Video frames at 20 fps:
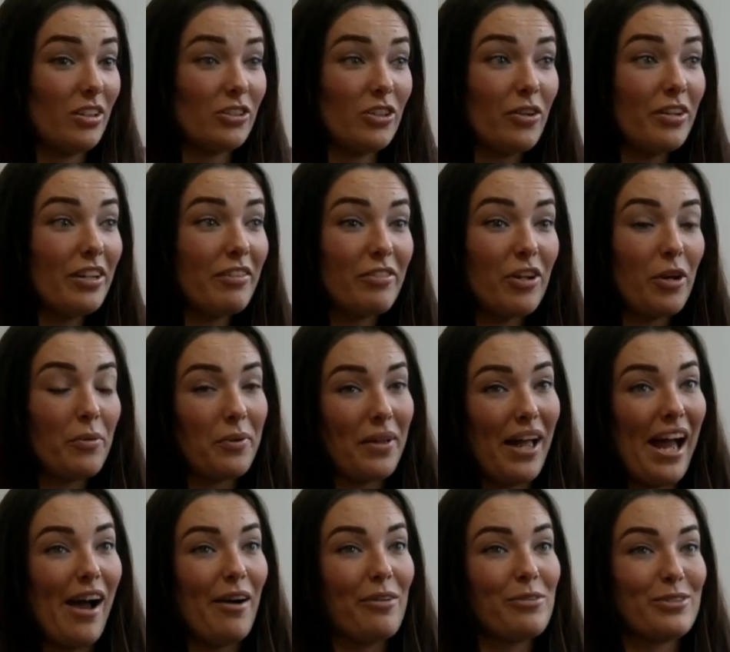I don't even know what
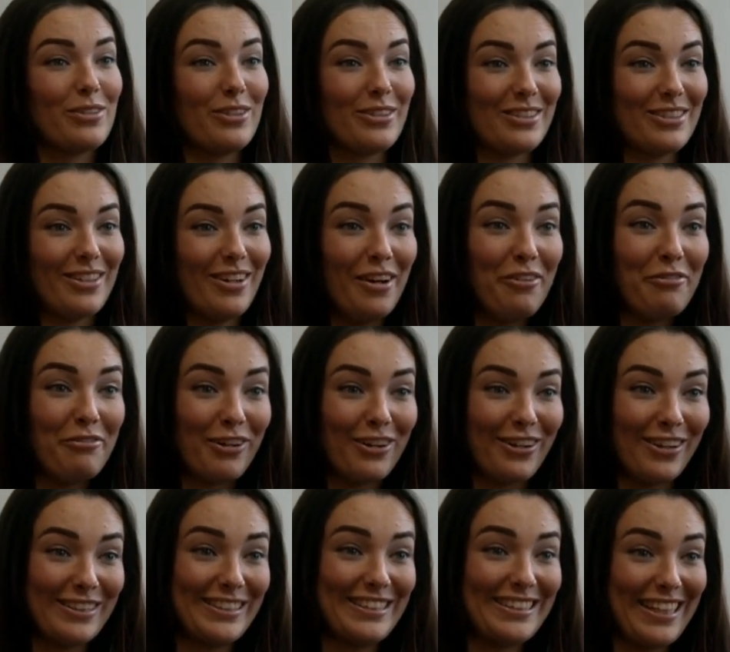house looks like, for
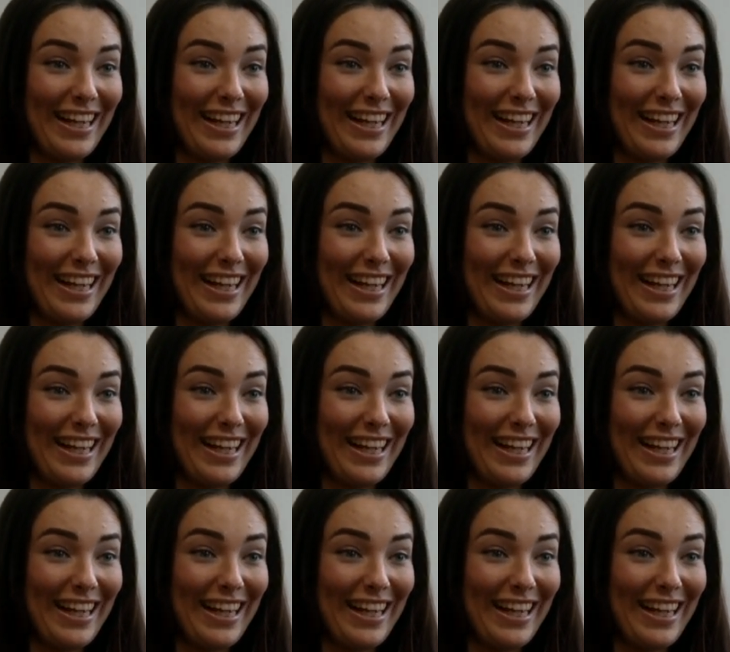God's